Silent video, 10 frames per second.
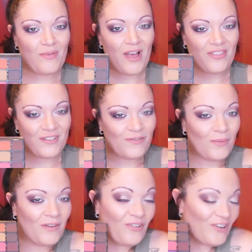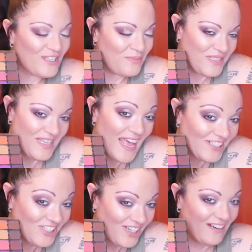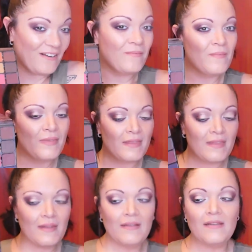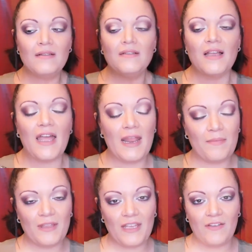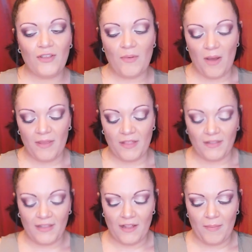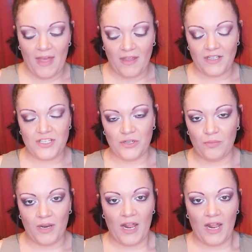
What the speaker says: bought this for me for Christmas last year. And I believe he bought me the Lila palette too, but